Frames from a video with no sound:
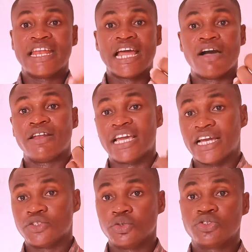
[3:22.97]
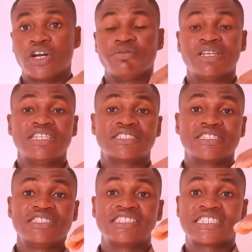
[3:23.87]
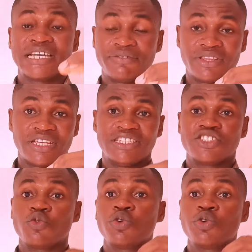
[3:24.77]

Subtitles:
Now, like I told you, I'll be listing 7 things,